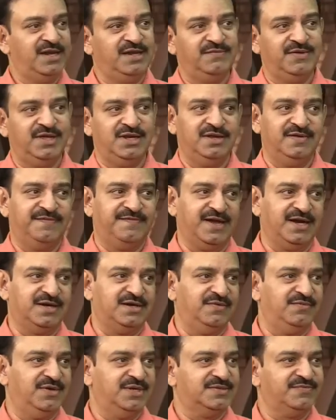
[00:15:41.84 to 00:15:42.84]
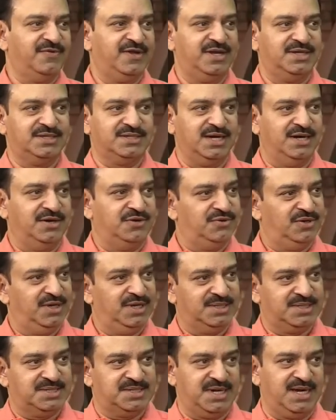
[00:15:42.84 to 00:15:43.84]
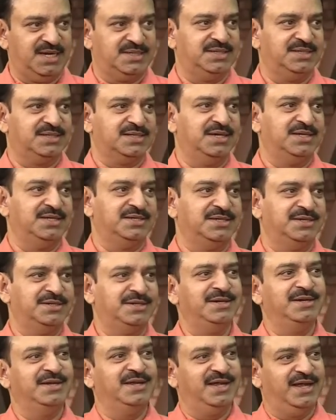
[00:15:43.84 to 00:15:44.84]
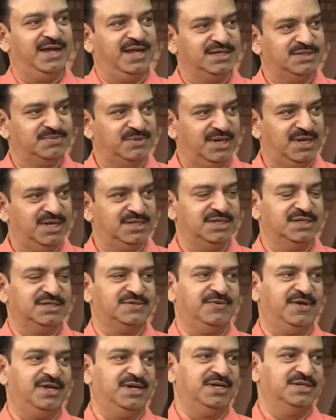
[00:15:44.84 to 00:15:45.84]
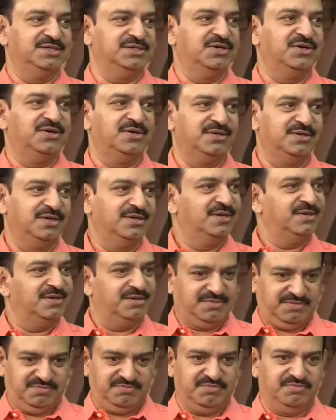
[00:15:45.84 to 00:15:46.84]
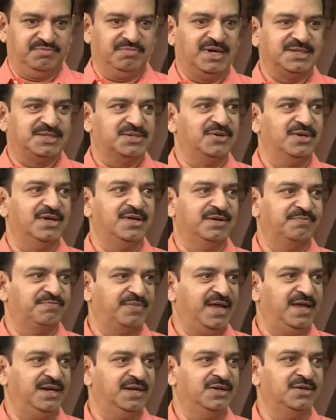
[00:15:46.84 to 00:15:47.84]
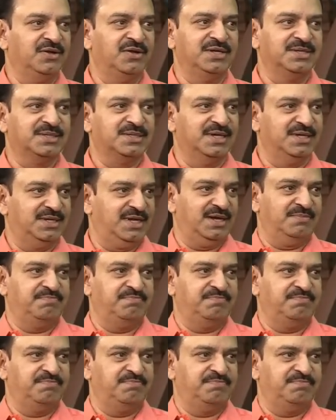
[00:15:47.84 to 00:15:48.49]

very effective as far as controlling stress is concerned, as well as as far as your muscular pain and all this kind of like